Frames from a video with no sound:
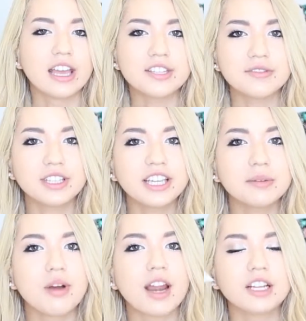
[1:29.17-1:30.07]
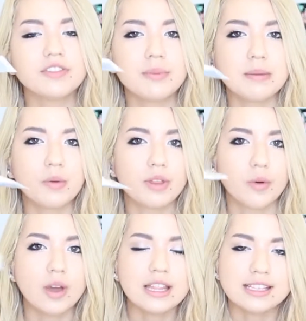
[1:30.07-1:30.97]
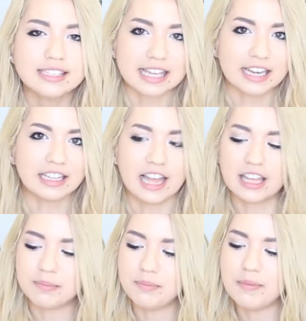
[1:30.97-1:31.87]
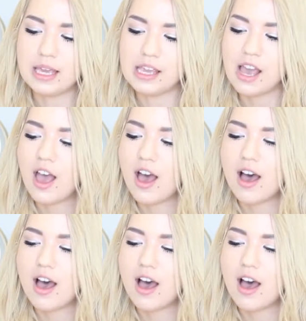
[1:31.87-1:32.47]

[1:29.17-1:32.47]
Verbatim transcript: It's a really good product for people with oily skin like me.